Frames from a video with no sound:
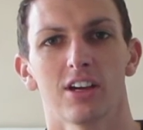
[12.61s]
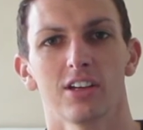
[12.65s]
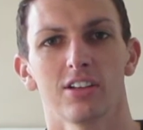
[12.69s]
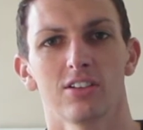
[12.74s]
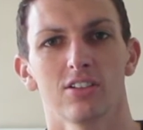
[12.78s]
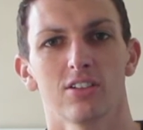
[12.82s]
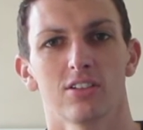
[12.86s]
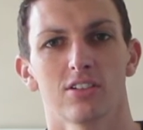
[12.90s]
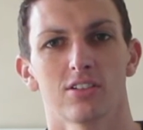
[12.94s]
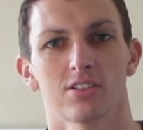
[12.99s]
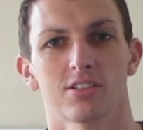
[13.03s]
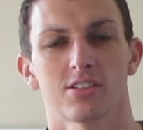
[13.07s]

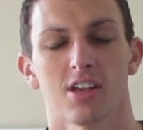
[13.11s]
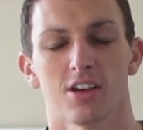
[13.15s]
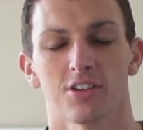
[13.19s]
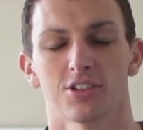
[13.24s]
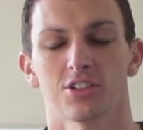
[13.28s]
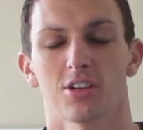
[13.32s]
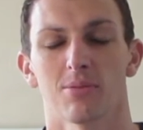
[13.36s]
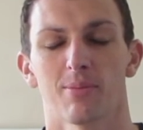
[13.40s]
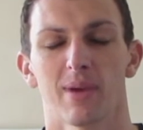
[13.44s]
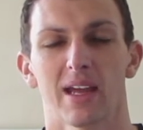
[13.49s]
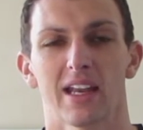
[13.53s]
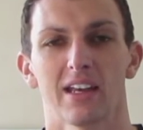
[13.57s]
your
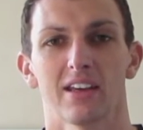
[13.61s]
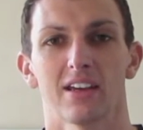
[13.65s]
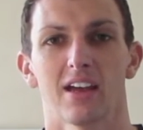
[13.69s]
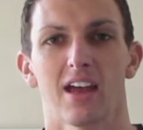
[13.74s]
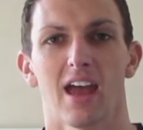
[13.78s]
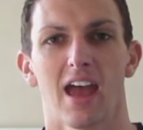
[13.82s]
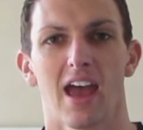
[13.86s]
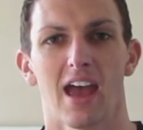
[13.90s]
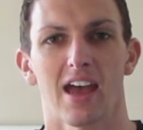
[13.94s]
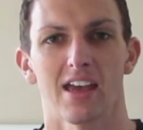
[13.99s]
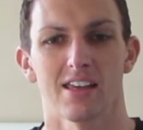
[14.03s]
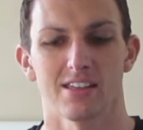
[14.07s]
social
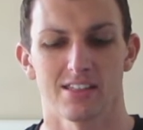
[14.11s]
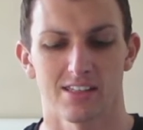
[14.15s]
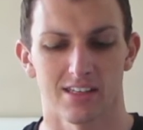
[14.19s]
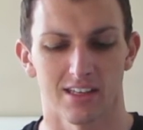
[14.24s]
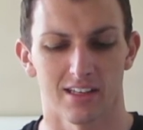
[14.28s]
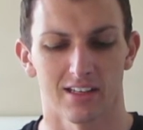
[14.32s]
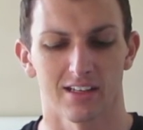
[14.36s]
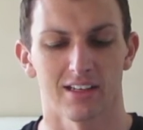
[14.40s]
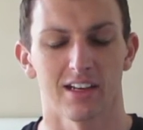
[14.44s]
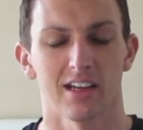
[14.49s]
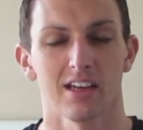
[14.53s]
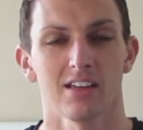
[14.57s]
media as
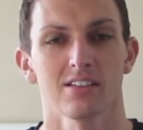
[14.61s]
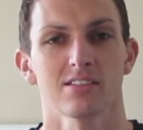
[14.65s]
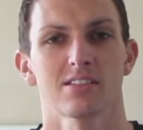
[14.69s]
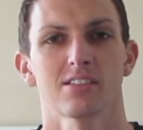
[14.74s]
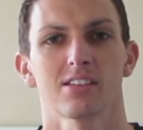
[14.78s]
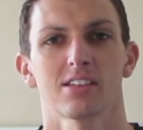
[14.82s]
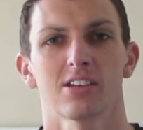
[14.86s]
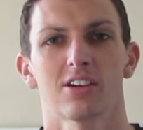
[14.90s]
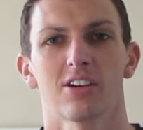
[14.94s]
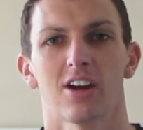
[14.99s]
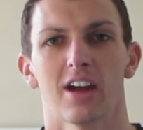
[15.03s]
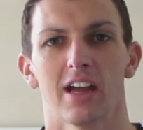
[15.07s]
in
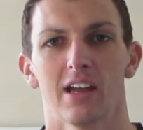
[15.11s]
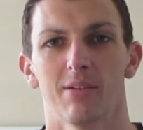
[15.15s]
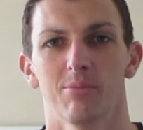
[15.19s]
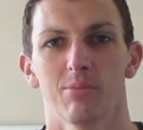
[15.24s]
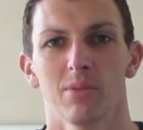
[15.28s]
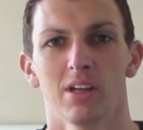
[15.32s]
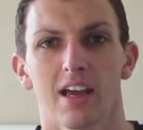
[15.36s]
Instagram.